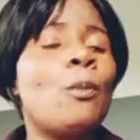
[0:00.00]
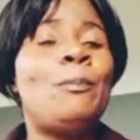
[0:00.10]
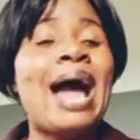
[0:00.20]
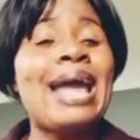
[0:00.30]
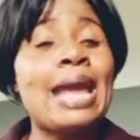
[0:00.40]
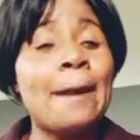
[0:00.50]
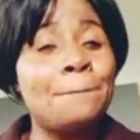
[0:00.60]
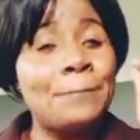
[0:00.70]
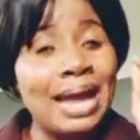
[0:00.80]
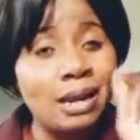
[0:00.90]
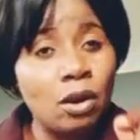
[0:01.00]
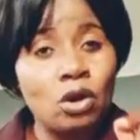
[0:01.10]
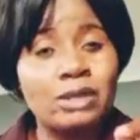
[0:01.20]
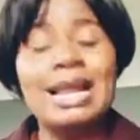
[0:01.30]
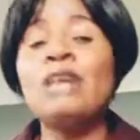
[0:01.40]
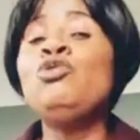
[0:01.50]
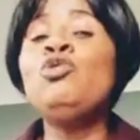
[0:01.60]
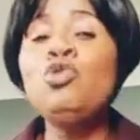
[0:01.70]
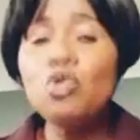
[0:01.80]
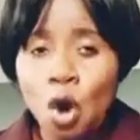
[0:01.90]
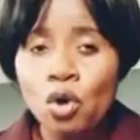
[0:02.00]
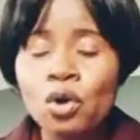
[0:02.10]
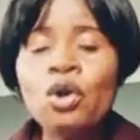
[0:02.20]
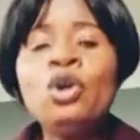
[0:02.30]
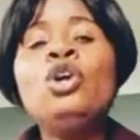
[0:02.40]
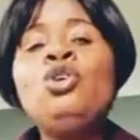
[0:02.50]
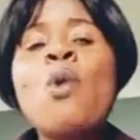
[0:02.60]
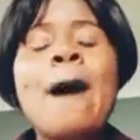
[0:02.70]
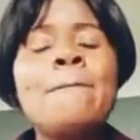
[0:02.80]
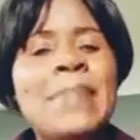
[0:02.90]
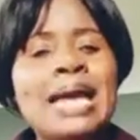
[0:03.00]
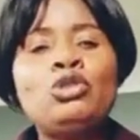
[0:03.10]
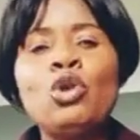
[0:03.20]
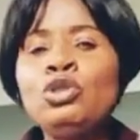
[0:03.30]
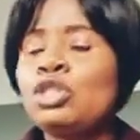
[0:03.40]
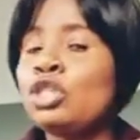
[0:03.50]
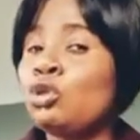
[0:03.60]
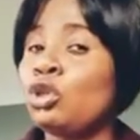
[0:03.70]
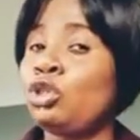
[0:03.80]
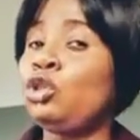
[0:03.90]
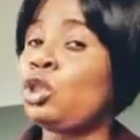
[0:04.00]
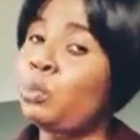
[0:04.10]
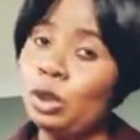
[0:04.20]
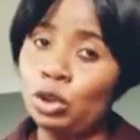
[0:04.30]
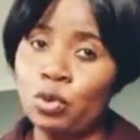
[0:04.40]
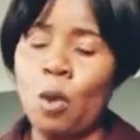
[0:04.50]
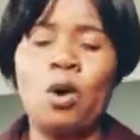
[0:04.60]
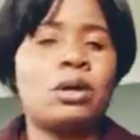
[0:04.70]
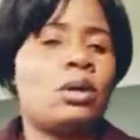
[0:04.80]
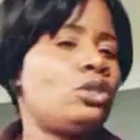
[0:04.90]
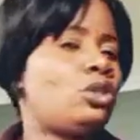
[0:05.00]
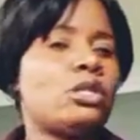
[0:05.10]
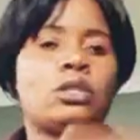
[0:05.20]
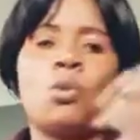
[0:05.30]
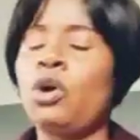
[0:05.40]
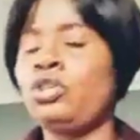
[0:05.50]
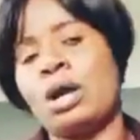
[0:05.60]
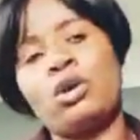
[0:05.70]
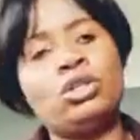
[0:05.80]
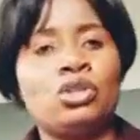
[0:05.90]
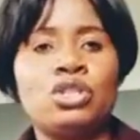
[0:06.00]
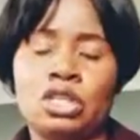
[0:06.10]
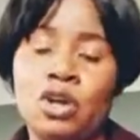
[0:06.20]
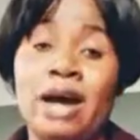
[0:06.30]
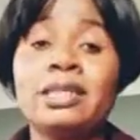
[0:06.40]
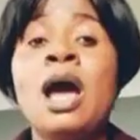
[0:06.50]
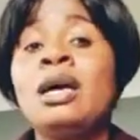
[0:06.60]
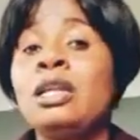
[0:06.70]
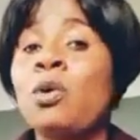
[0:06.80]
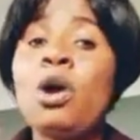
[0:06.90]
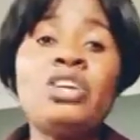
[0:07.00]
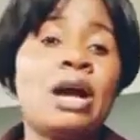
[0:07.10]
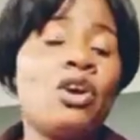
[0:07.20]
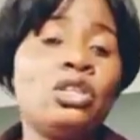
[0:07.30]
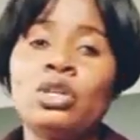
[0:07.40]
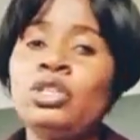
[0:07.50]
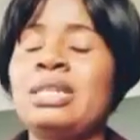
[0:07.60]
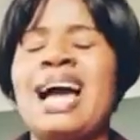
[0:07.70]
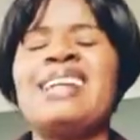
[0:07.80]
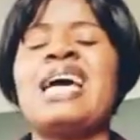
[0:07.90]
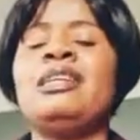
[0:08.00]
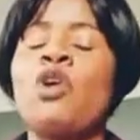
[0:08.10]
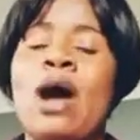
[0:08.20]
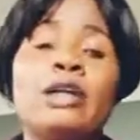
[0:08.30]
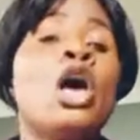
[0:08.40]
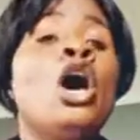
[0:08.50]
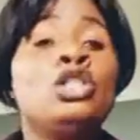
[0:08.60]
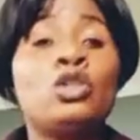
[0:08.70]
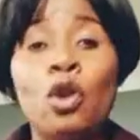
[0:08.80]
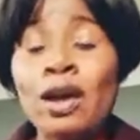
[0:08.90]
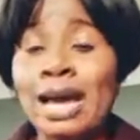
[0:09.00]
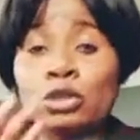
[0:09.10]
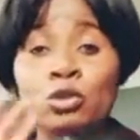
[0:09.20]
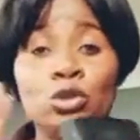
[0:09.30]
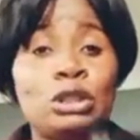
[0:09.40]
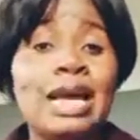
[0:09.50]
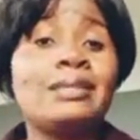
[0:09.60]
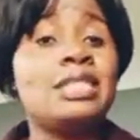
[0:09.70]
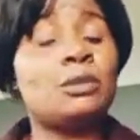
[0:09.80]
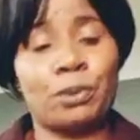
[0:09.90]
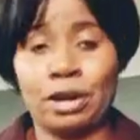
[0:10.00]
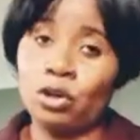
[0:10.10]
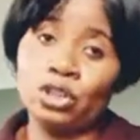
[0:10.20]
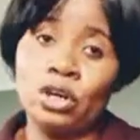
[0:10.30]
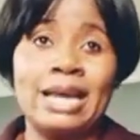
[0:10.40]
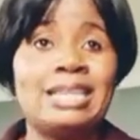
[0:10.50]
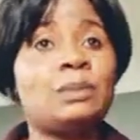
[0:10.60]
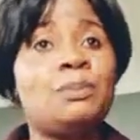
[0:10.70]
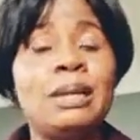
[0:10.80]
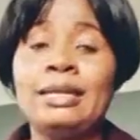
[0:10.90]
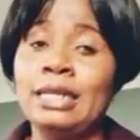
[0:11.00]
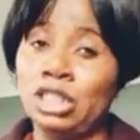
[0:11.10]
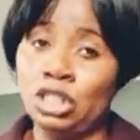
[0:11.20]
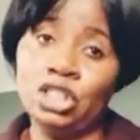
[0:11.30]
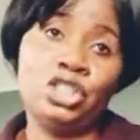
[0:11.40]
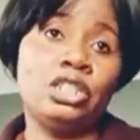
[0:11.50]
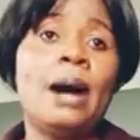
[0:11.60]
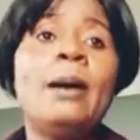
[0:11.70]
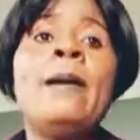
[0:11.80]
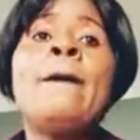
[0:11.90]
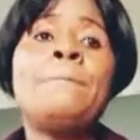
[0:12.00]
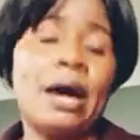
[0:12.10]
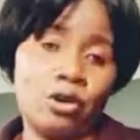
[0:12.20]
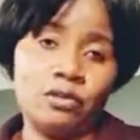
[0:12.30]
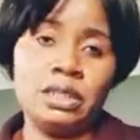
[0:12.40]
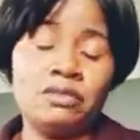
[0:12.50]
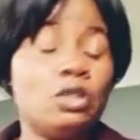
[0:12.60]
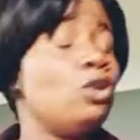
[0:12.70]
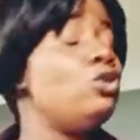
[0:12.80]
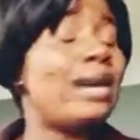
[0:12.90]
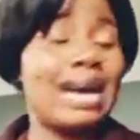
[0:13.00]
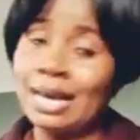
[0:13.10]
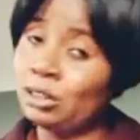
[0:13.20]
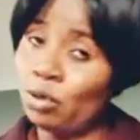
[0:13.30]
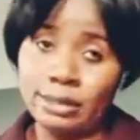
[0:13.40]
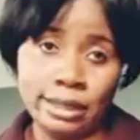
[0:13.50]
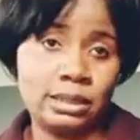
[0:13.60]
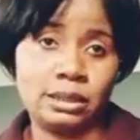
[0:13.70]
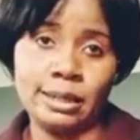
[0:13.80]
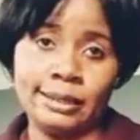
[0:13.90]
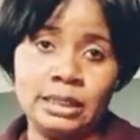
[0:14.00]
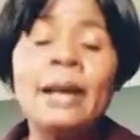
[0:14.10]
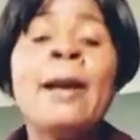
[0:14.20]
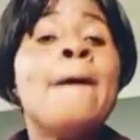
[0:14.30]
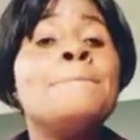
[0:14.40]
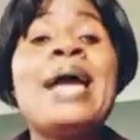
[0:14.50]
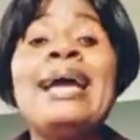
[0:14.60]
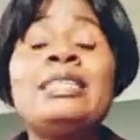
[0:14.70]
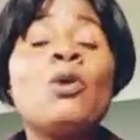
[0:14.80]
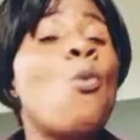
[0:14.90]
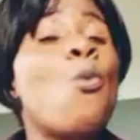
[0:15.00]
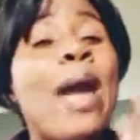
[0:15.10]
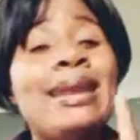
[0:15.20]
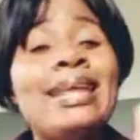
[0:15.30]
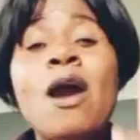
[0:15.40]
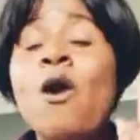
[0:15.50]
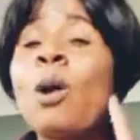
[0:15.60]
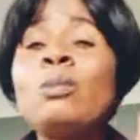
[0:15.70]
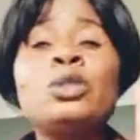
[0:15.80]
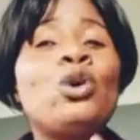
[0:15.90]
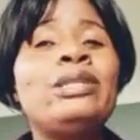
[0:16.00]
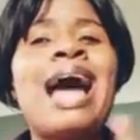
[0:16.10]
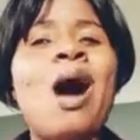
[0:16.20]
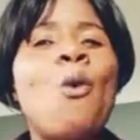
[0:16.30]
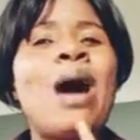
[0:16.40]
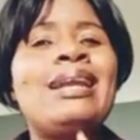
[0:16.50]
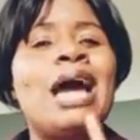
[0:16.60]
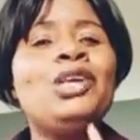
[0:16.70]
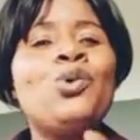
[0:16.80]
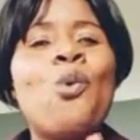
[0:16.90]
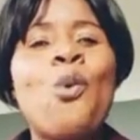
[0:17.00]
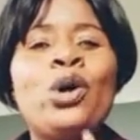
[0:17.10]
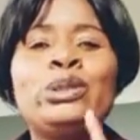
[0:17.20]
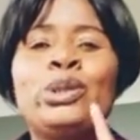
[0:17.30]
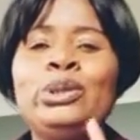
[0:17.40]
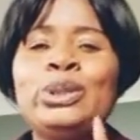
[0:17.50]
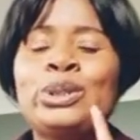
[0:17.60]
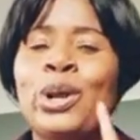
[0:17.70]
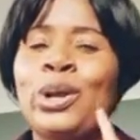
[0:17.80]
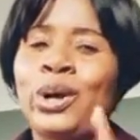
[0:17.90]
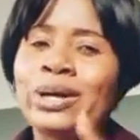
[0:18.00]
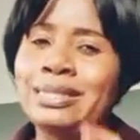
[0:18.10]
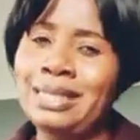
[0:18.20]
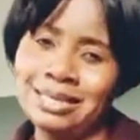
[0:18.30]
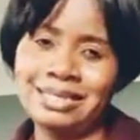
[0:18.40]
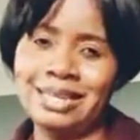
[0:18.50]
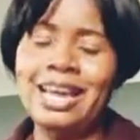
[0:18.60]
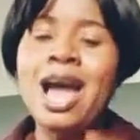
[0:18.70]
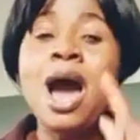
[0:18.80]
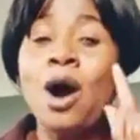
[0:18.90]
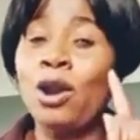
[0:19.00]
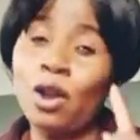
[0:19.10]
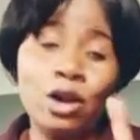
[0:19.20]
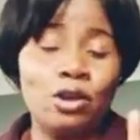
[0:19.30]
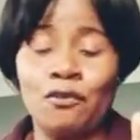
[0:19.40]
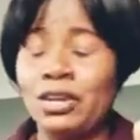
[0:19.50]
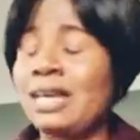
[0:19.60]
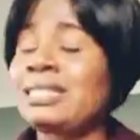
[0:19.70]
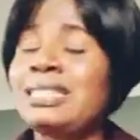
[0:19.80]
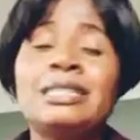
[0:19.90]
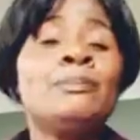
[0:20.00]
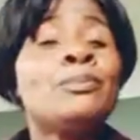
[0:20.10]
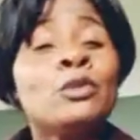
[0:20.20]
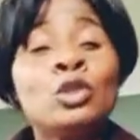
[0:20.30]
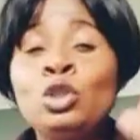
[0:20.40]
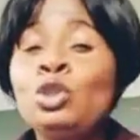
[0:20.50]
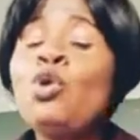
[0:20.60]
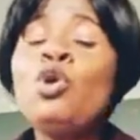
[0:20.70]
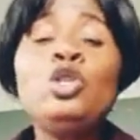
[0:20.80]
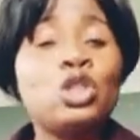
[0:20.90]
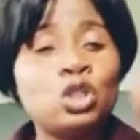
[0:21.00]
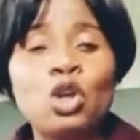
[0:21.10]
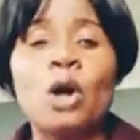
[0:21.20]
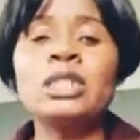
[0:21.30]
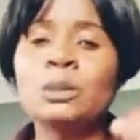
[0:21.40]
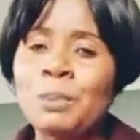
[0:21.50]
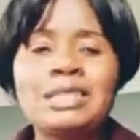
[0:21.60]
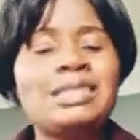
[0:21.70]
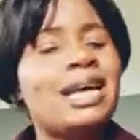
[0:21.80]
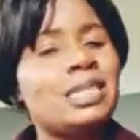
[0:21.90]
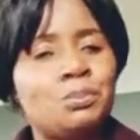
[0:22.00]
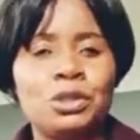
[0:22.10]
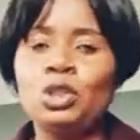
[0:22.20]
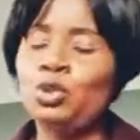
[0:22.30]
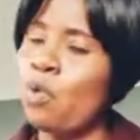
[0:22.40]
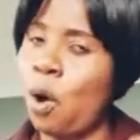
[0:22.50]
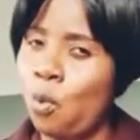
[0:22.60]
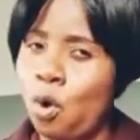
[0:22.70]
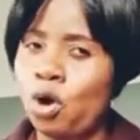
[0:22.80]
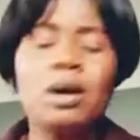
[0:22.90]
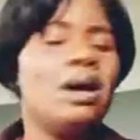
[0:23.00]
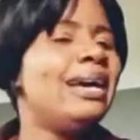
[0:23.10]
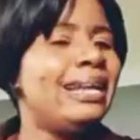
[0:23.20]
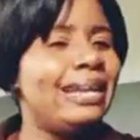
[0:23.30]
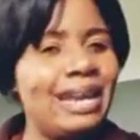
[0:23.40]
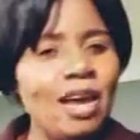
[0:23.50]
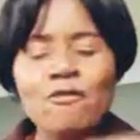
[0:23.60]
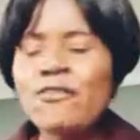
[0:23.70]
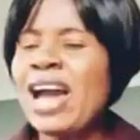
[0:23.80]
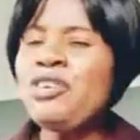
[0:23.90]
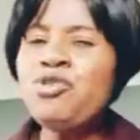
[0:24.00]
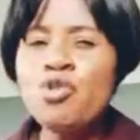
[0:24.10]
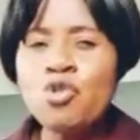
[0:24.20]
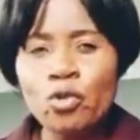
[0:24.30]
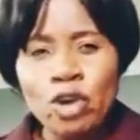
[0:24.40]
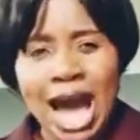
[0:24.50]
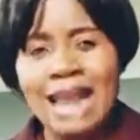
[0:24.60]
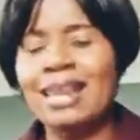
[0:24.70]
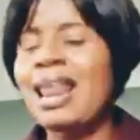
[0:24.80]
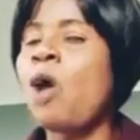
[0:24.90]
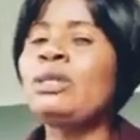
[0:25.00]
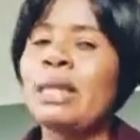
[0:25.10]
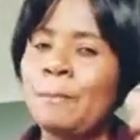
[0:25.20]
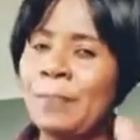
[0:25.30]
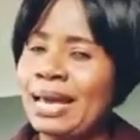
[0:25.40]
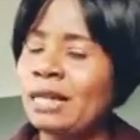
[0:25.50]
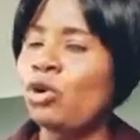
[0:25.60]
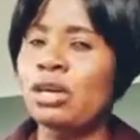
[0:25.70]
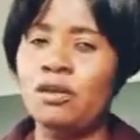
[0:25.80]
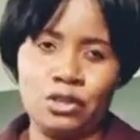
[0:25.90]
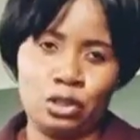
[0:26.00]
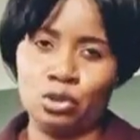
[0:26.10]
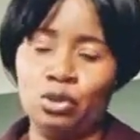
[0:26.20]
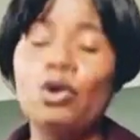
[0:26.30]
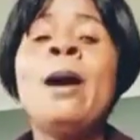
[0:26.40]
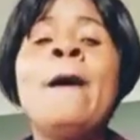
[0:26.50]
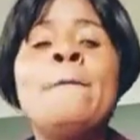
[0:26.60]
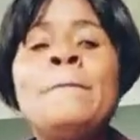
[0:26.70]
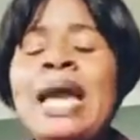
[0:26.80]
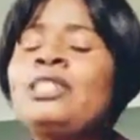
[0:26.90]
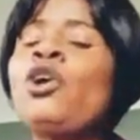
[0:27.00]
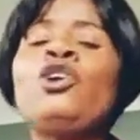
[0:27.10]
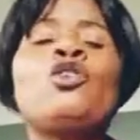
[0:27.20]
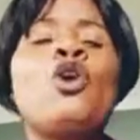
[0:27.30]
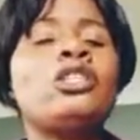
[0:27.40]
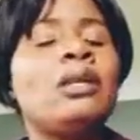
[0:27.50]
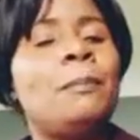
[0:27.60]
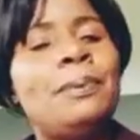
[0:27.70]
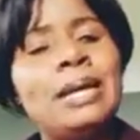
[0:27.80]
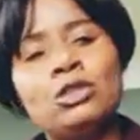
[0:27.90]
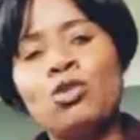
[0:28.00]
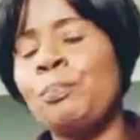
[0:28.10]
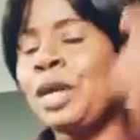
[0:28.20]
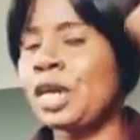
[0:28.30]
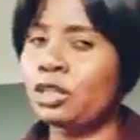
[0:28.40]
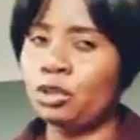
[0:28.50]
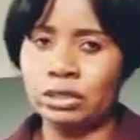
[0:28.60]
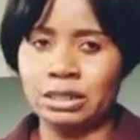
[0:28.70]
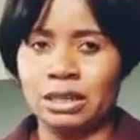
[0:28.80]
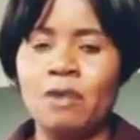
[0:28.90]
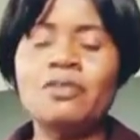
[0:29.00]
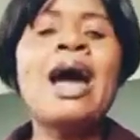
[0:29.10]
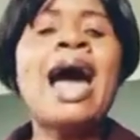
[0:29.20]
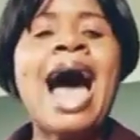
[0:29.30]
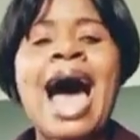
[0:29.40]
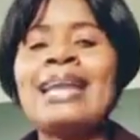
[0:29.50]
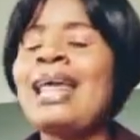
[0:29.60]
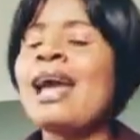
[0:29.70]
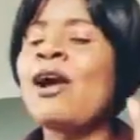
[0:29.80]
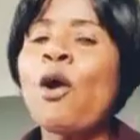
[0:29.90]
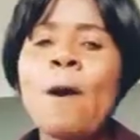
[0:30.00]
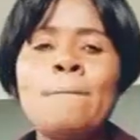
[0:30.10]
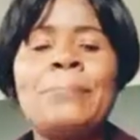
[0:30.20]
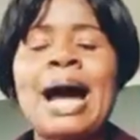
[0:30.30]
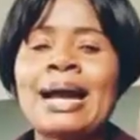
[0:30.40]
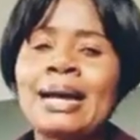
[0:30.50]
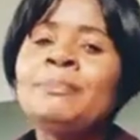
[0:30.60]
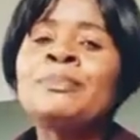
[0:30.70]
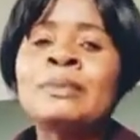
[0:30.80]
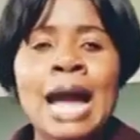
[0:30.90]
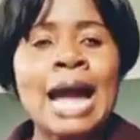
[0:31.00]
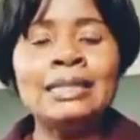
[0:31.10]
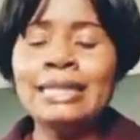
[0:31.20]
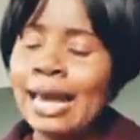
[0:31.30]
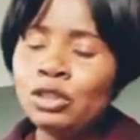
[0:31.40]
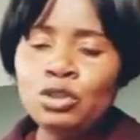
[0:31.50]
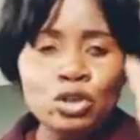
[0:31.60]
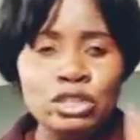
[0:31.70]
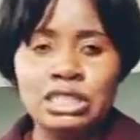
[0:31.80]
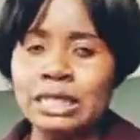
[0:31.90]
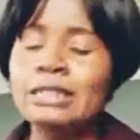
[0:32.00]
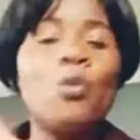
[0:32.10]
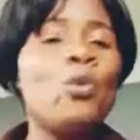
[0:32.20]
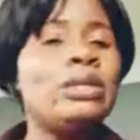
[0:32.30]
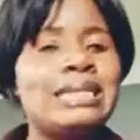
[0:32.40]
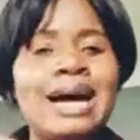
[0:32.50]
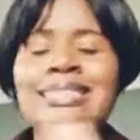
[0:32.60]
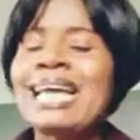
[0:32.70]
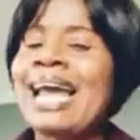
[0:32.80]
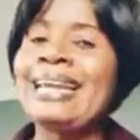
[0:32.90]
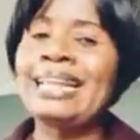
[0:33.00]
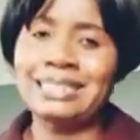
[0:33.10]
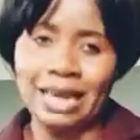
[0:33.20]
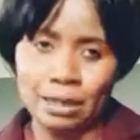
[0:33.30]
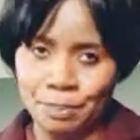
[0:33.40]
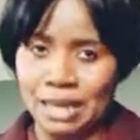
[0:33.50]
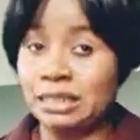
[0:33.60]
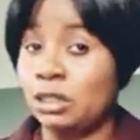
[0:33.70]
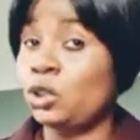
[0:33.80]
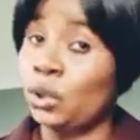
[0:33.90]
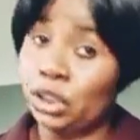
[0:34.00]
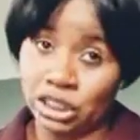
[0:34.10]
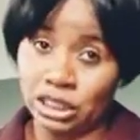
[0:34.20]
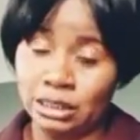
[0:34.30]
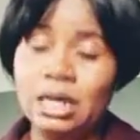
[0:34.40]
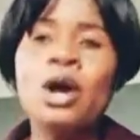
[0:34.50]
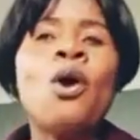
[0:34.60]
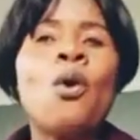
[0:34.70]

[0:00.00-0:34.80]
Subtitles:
to buy a padlock that you know you are meant to use it to do spiritual work, not just the one you are going to use in your house, the one you are going to use in your house, so long as you take this precaution I explained in the initial part of this video, you can actually exchange. But when it comes to that one that you want to use to unlock destiny, unlock your finances, do some special spiritual work, never you allow the buyer to give it to you. Make sure you go to the place, you pick it yourself, and then come back and then use it without any third party touching it.